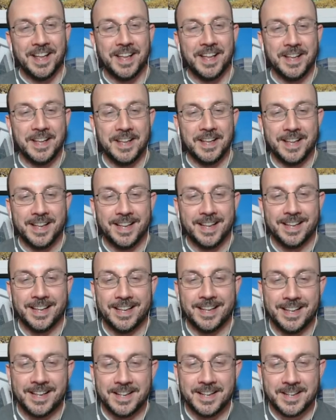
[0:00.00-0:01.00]

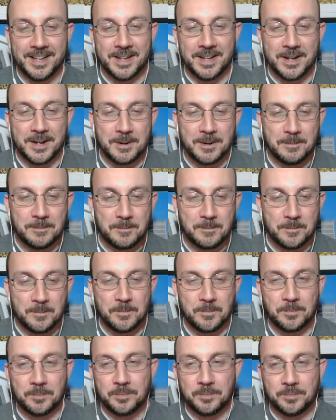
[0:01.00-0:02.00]

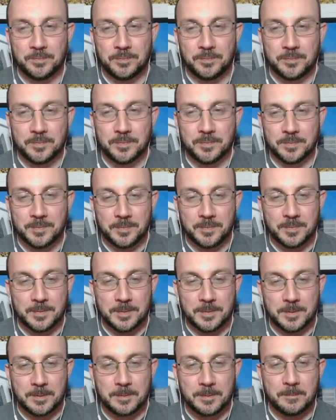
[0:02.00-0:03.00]

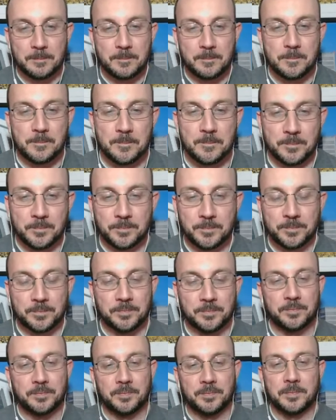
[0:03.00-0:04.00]

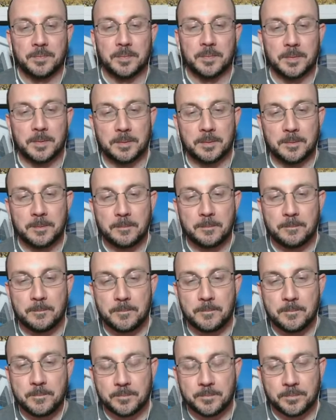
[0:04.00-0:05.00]

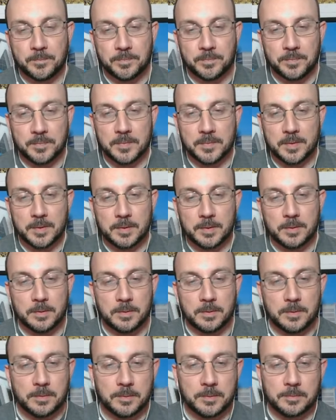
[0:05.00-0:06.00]

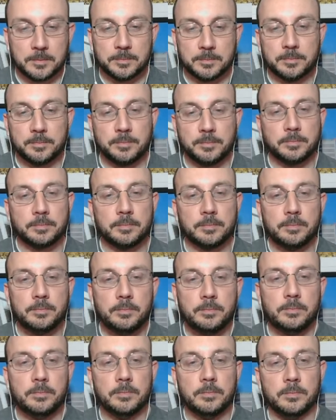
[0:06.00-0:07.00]
[no speech]